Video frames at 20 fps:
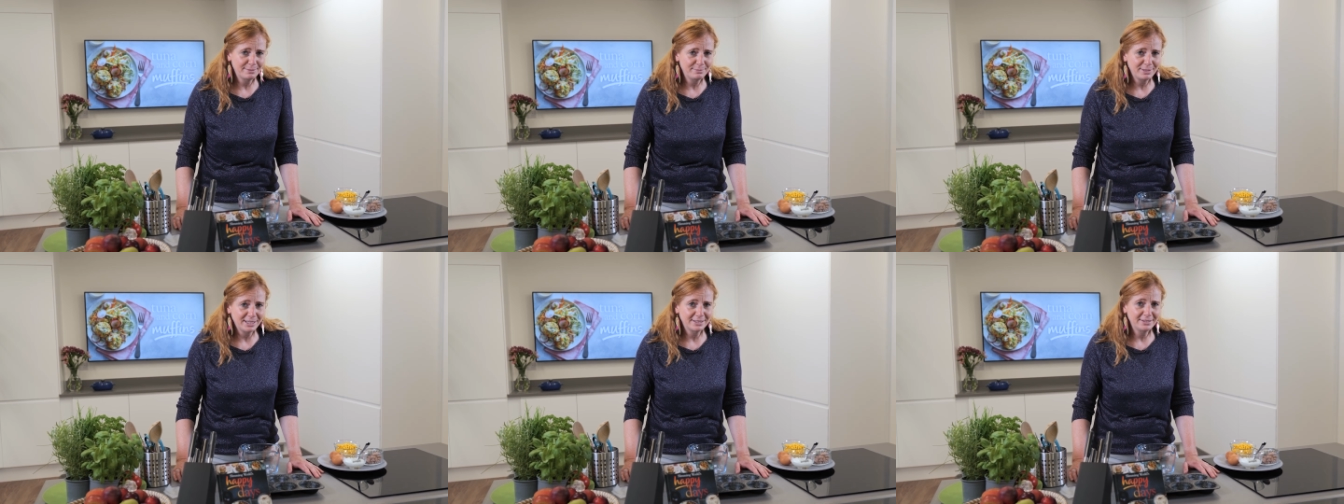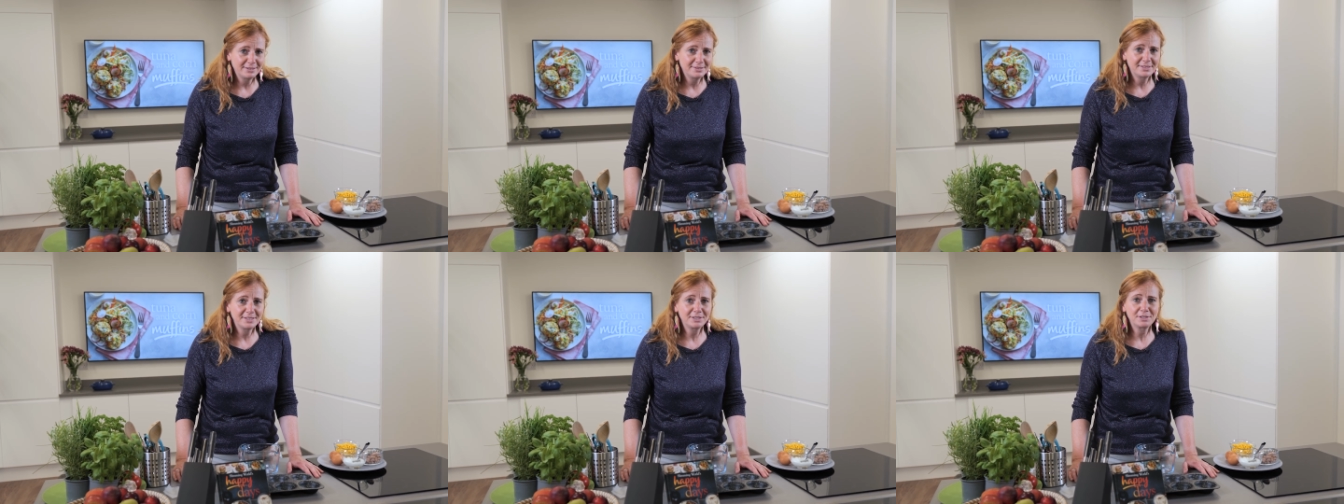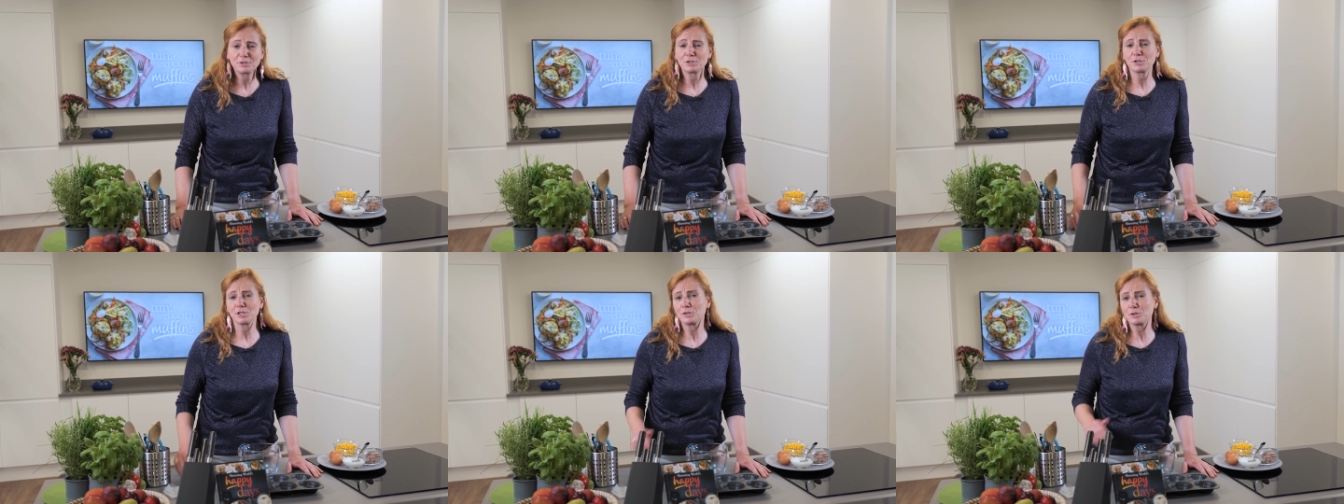the menus you
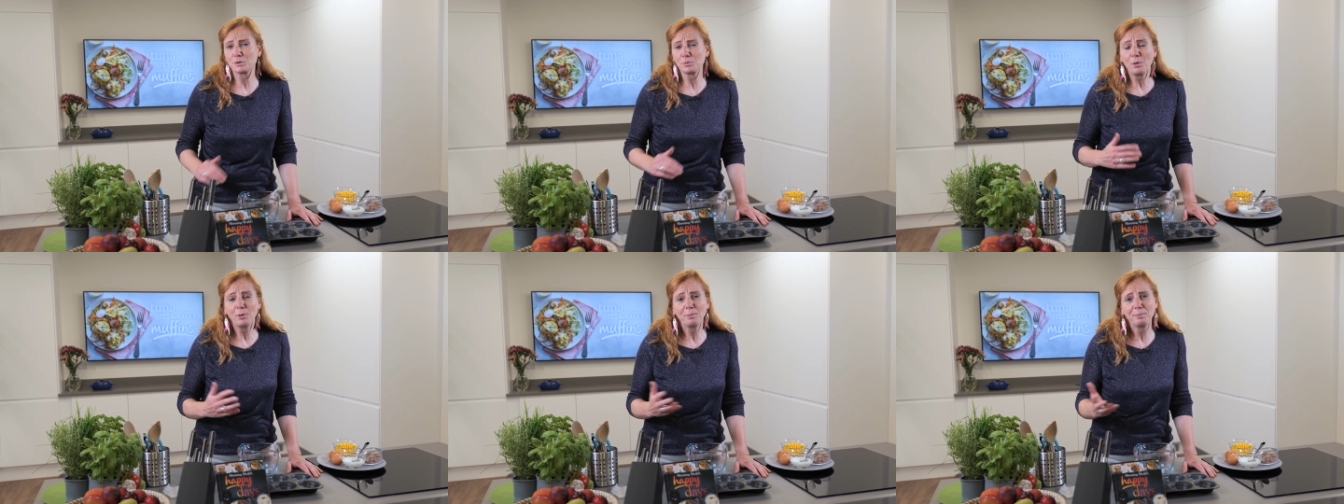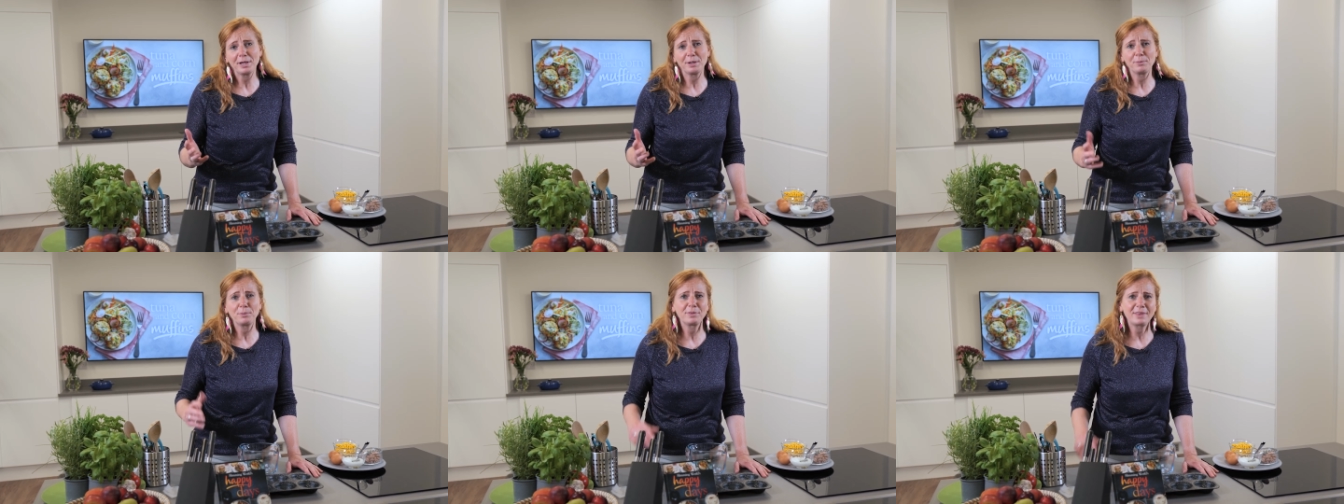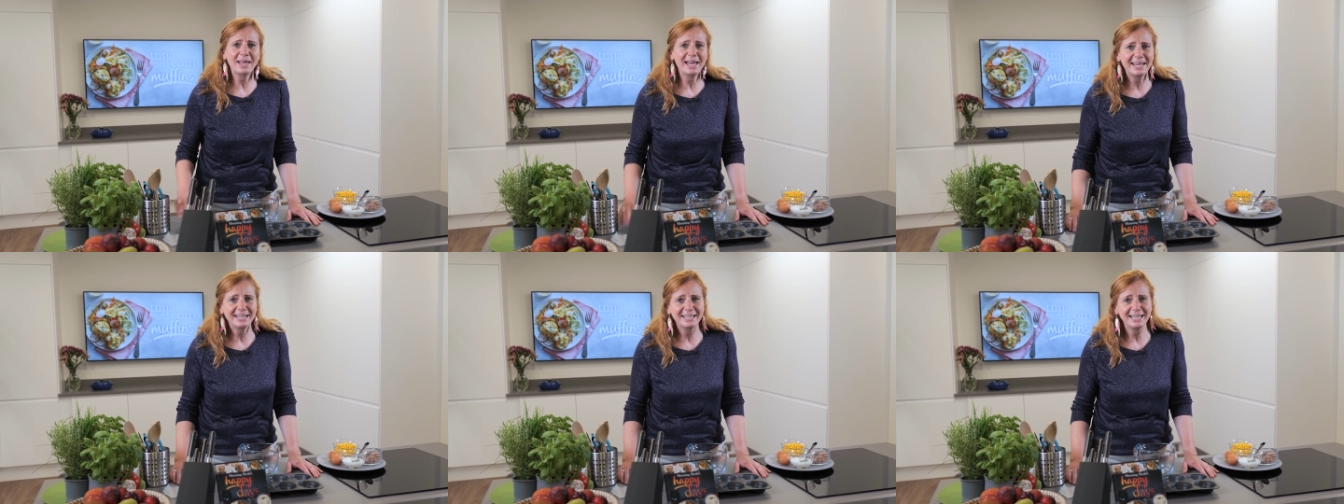can just swap it
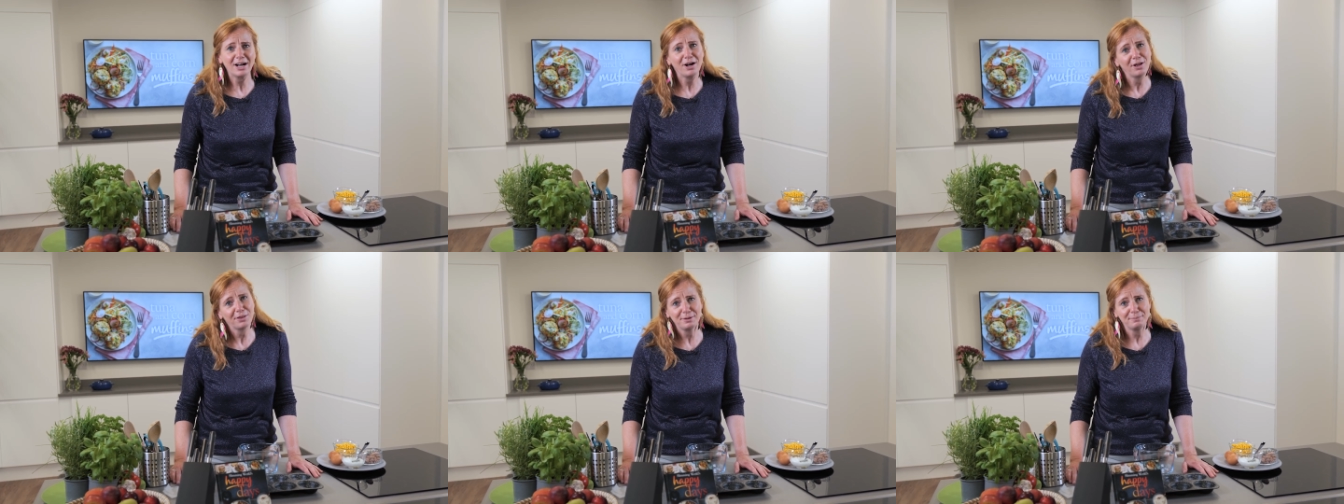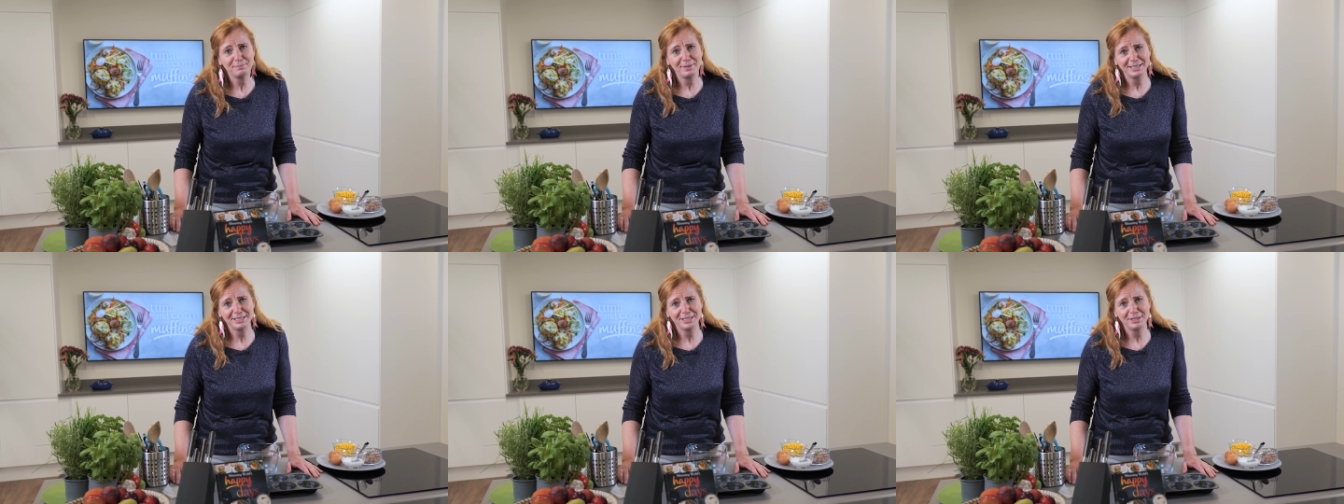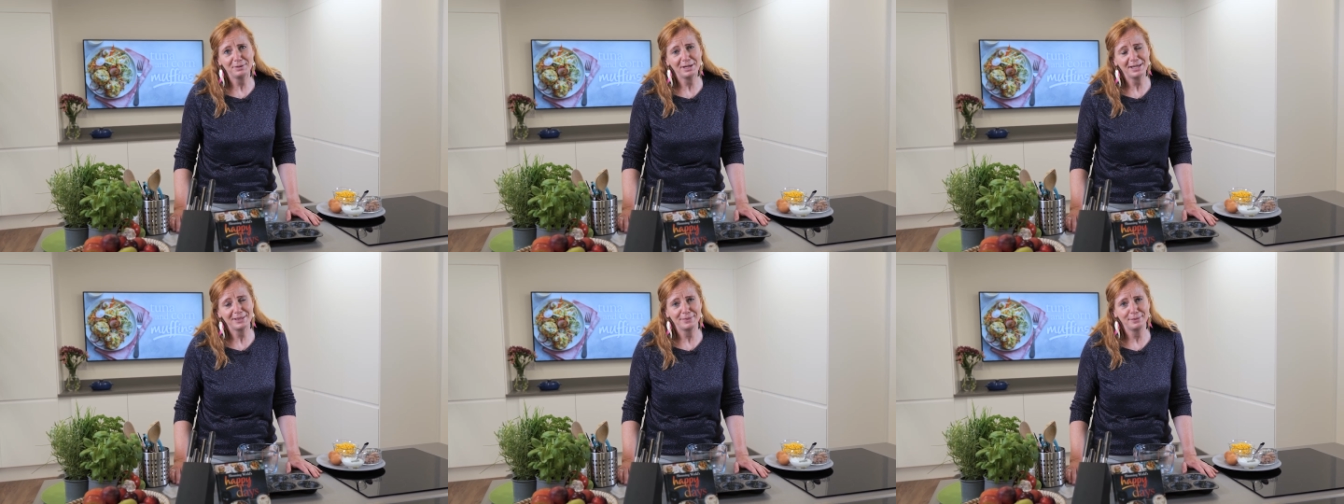with any other
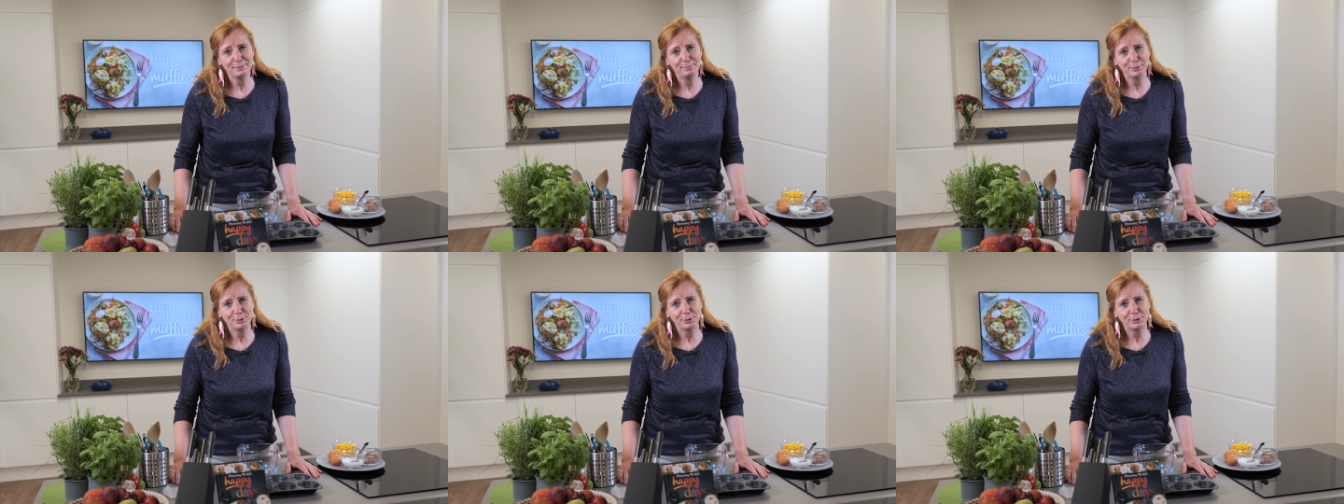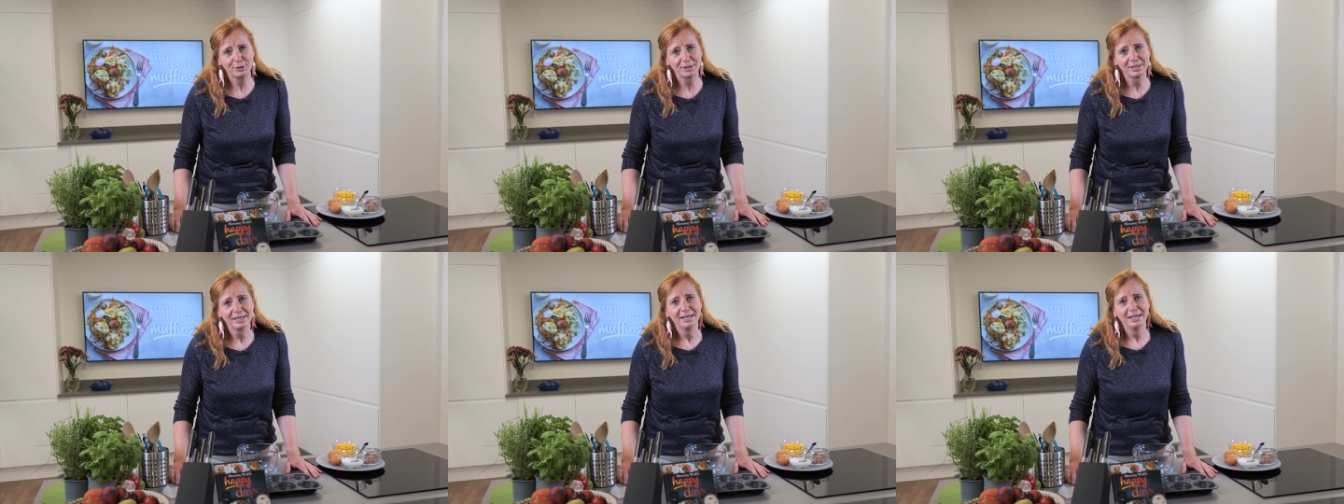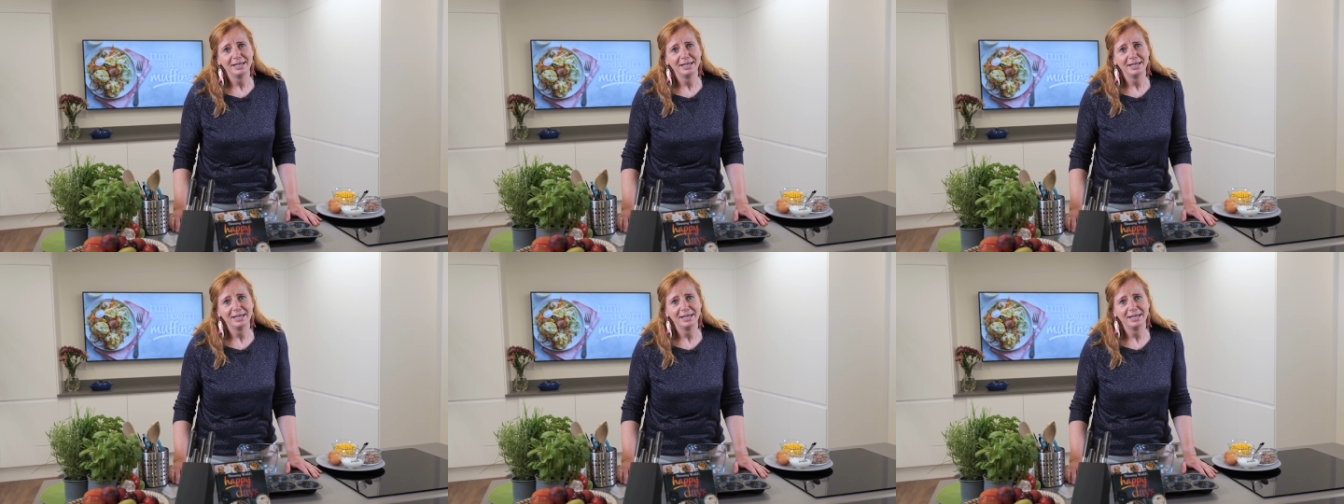menu in the book